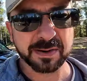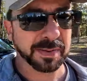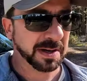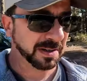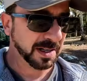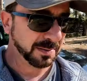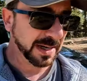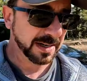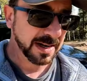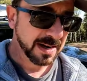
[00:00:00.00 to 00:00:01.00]
sleep in a little
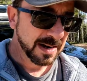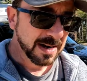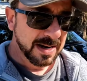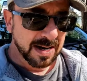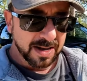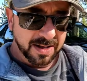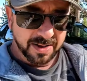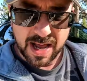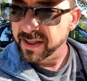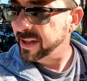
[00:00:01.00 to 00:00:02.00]
bit.
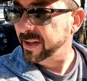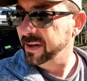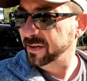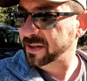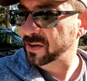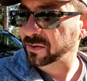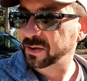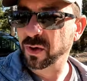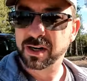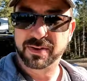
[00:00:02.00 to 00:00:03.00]
I think there's
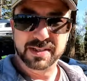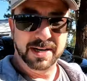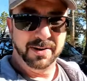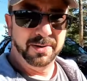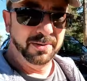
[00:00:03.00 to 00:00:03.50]
only one of us here